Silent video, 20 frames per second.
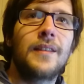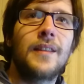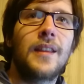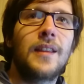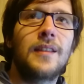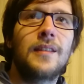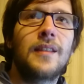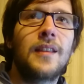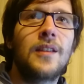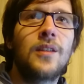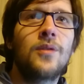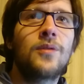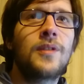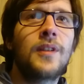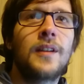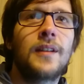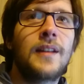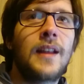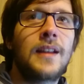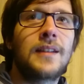the, the
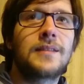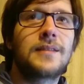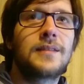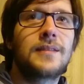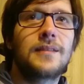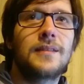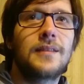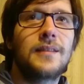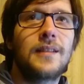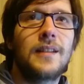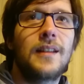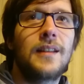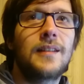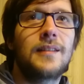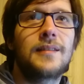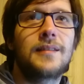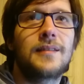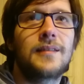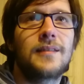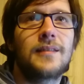user that
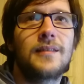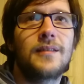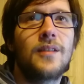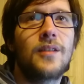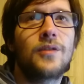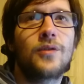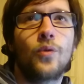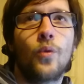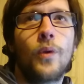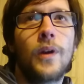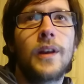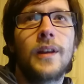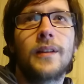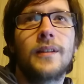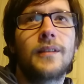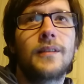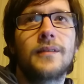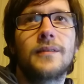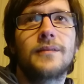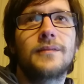is not
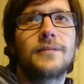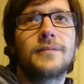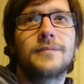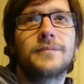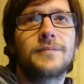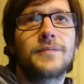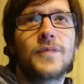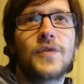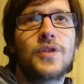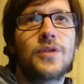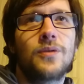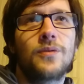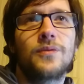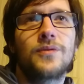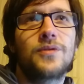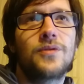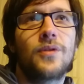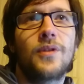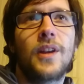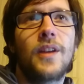willing to,
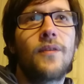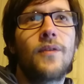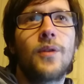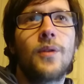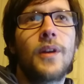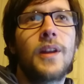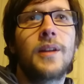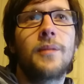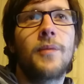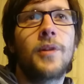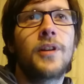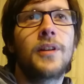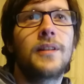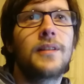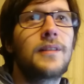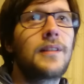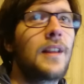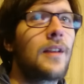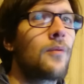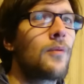to give you any
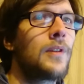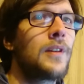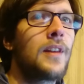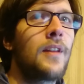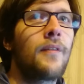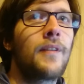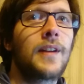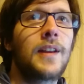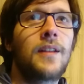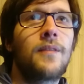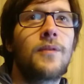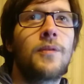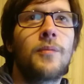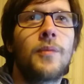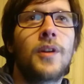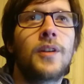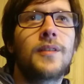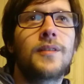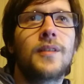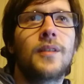money, they will never give you
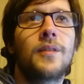money.